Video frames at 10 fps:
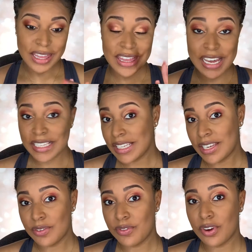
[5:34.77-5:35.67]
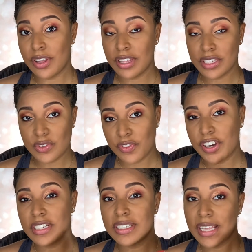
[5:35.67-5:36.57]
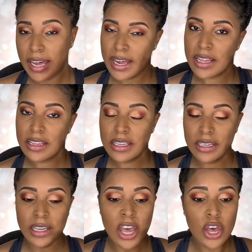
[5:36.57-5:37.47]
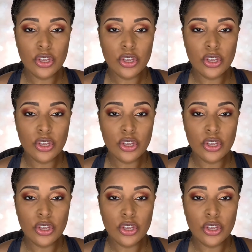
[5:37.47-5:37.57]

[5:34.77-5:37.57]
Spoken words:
That's it for this first eye look.